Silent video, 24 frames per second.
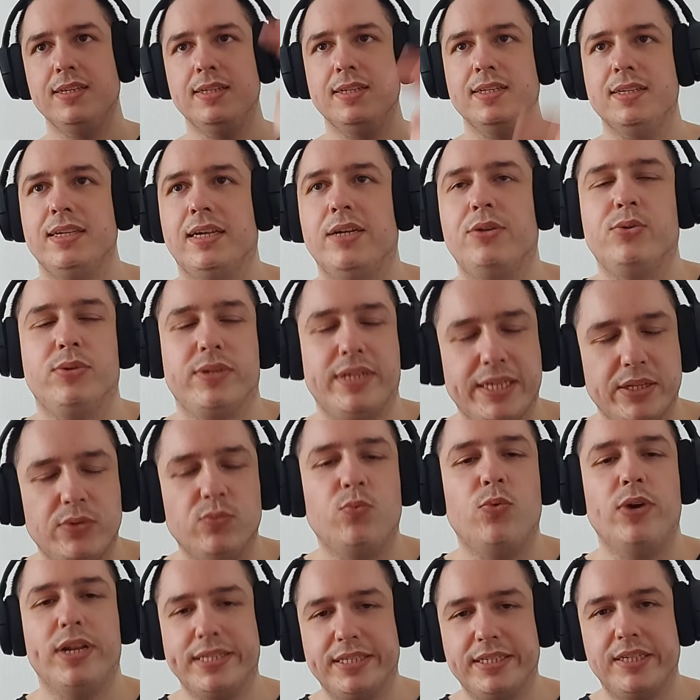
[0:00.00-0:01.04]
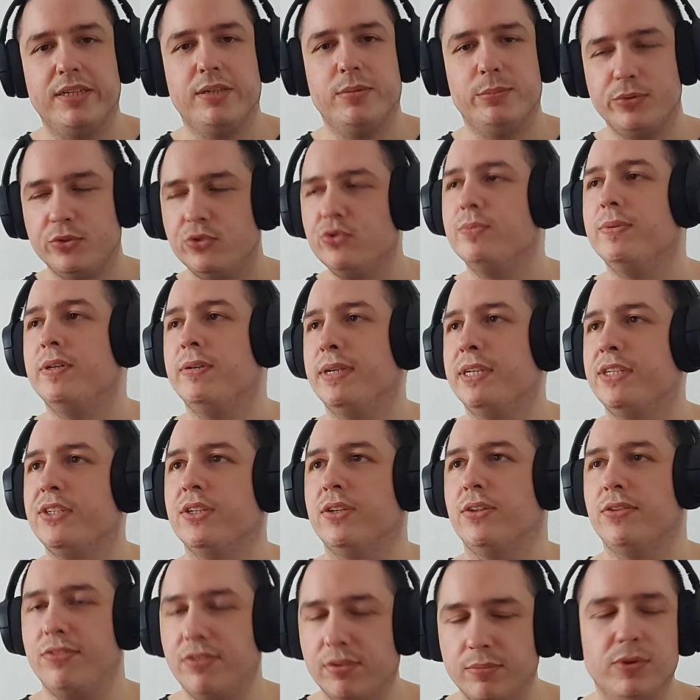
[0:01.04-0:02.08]
Hello and welcome to my reaction,
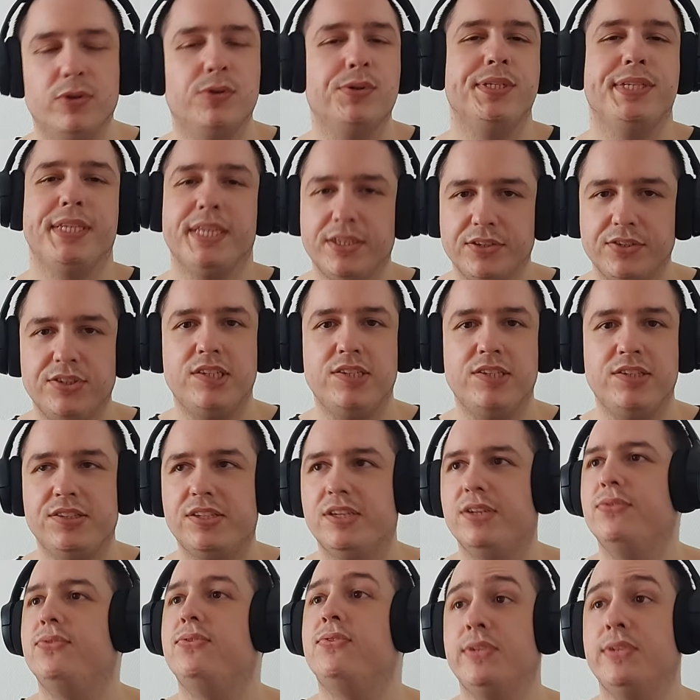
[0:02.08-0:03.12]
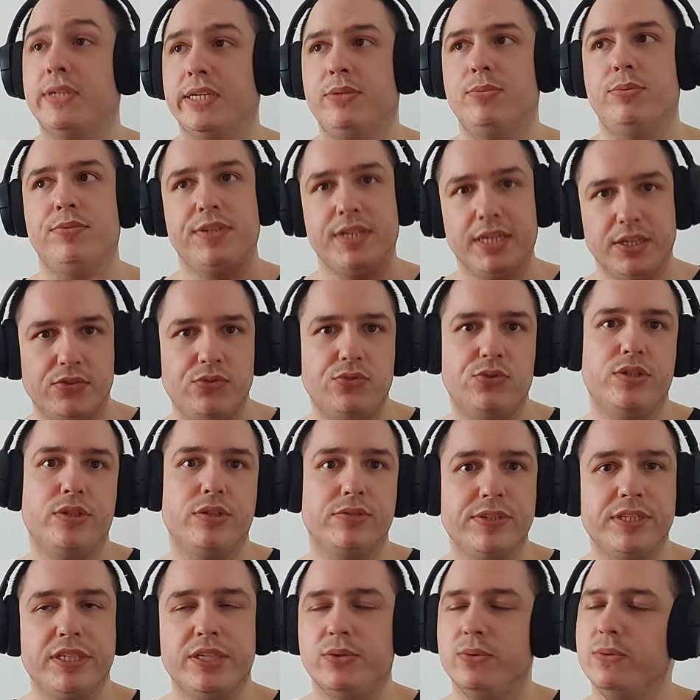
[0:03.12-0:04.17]
some more Genshin stuff, and we've got two new
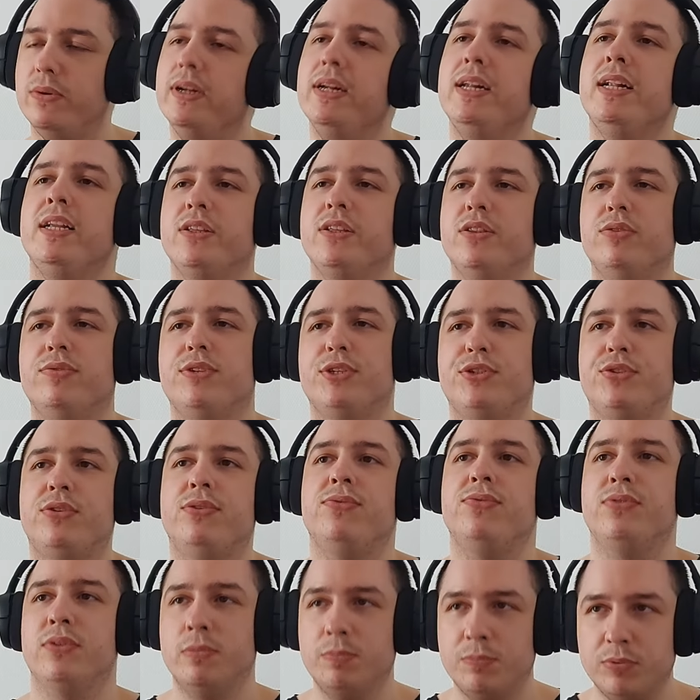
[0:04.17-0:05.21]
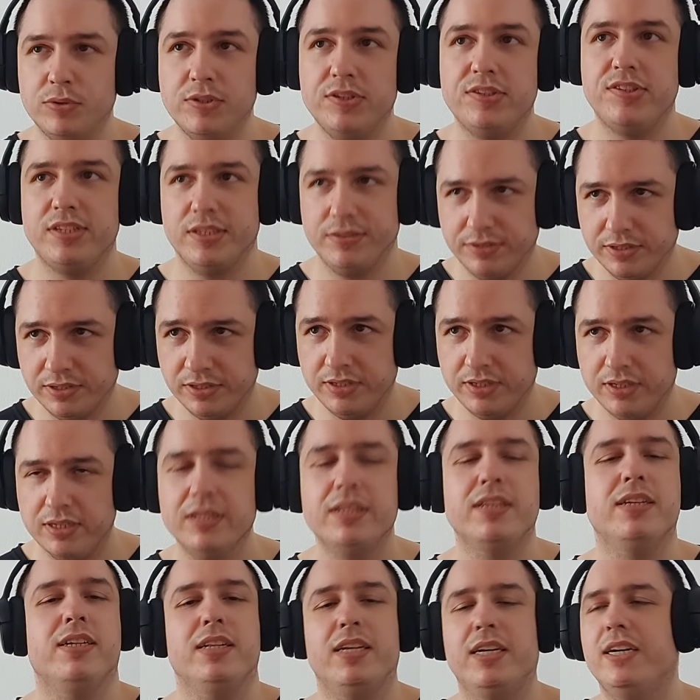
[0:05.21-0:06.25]
videos, the version four point seven
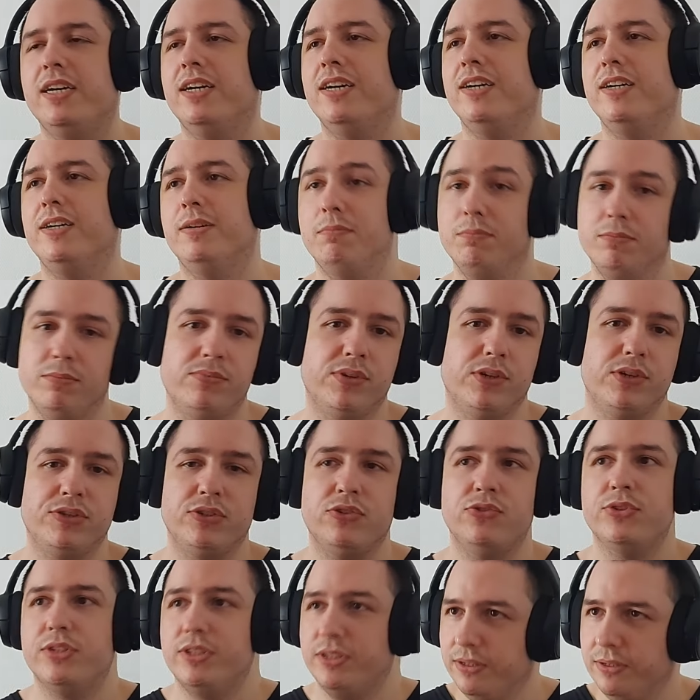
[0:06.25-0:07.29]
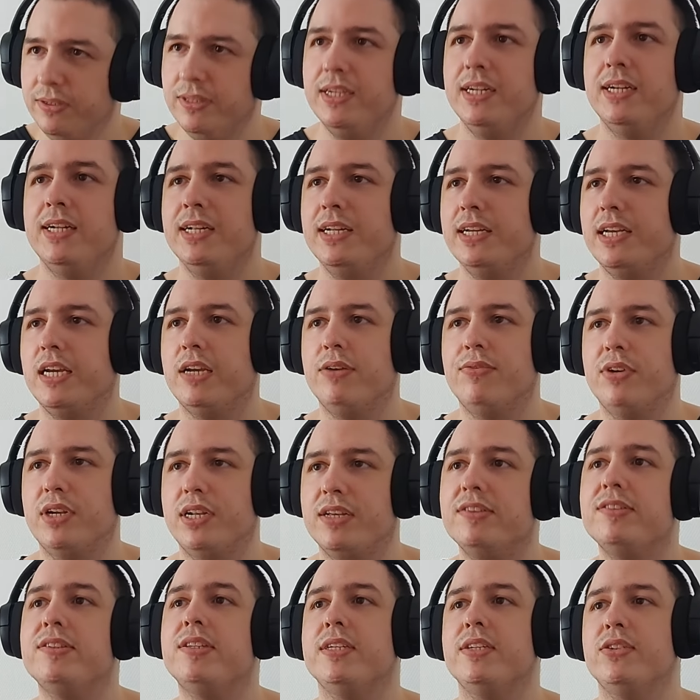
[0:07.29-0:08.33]
uh, version trailer,
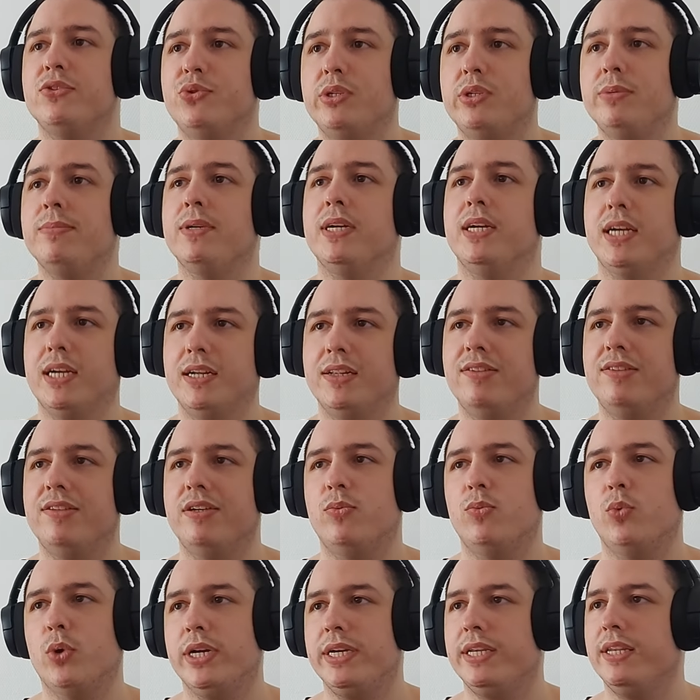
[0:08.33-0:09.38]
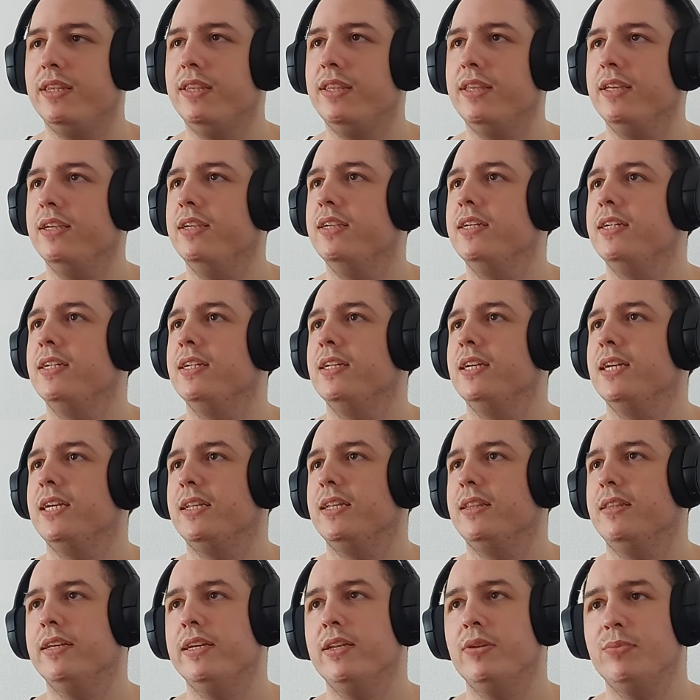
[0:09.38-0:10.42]
Everlasting Dream Intertwined, and
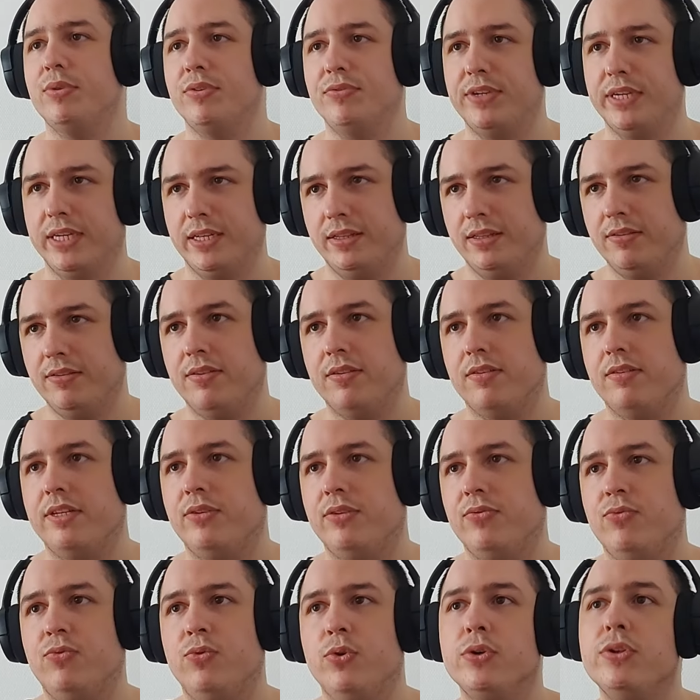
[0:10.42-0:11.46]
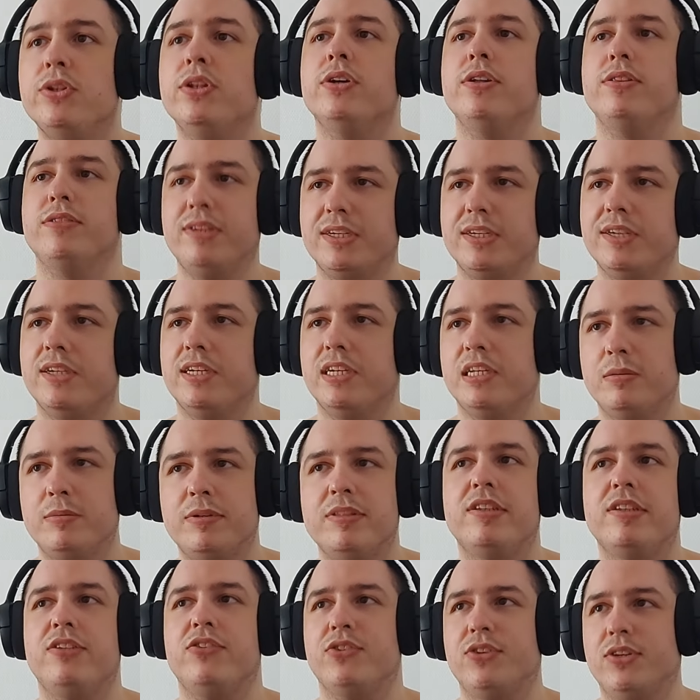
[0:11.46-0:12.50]
then we've got the Road Not Taken
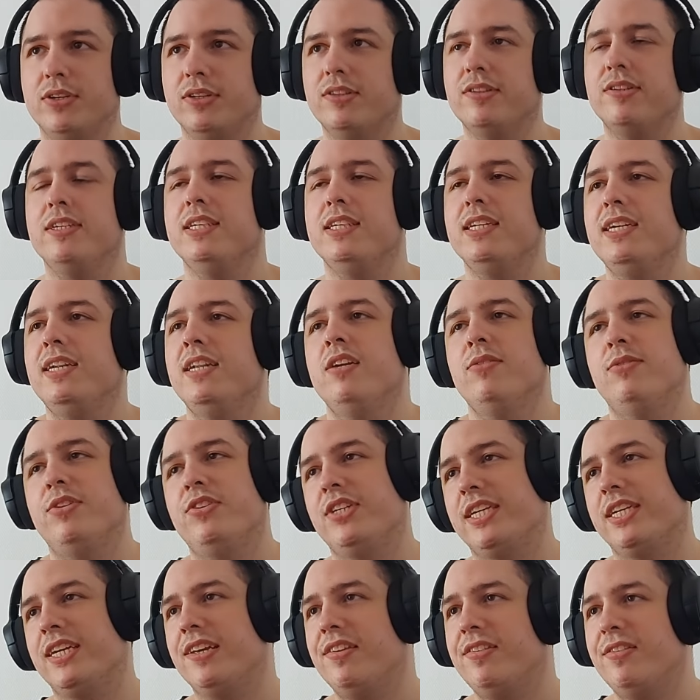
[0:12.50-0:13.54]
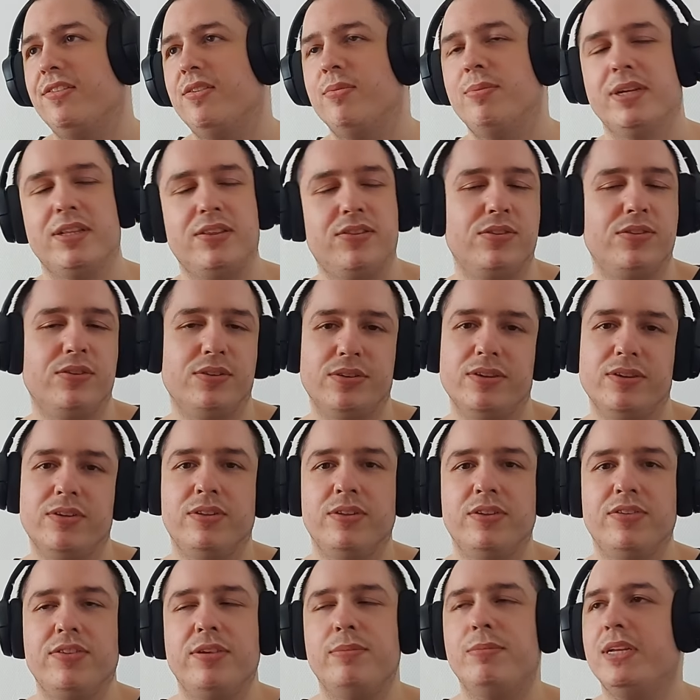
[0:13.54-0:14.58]
animated short, which I guess is about the, the
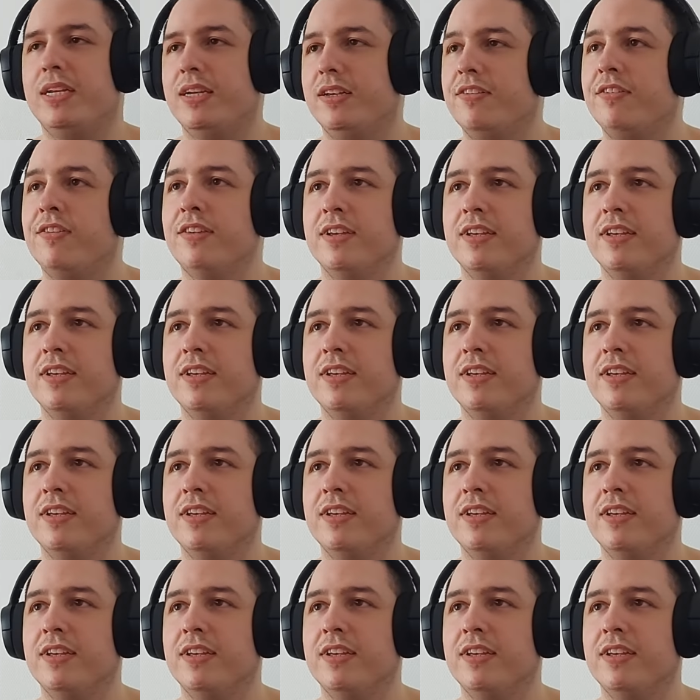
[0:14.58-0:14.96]
siblings.